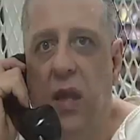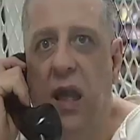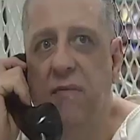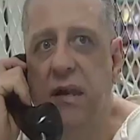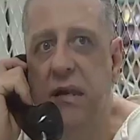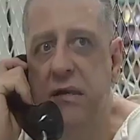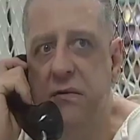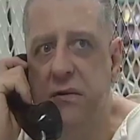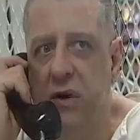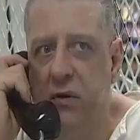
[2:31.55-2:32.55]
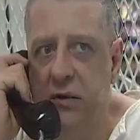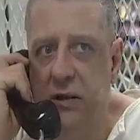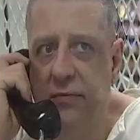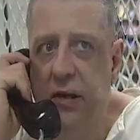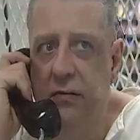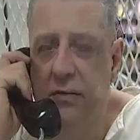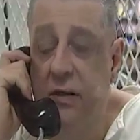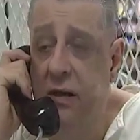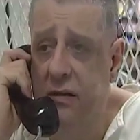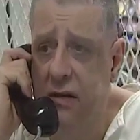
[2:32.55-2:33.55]
How many district attorneys have you ever
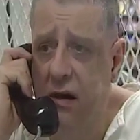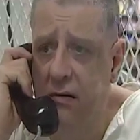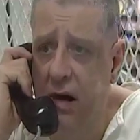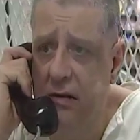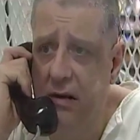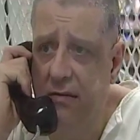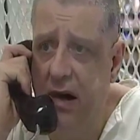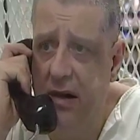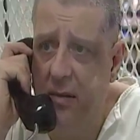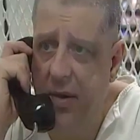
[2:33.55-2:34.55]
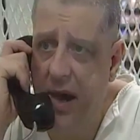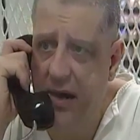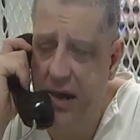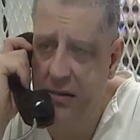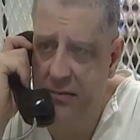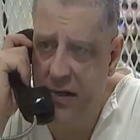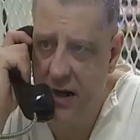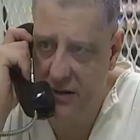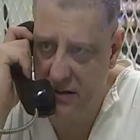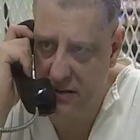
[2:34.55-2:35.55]
seen exonerate somebody in the panhandle of
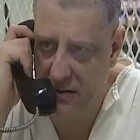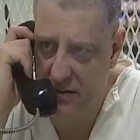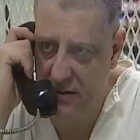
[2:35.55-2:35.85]
Texas?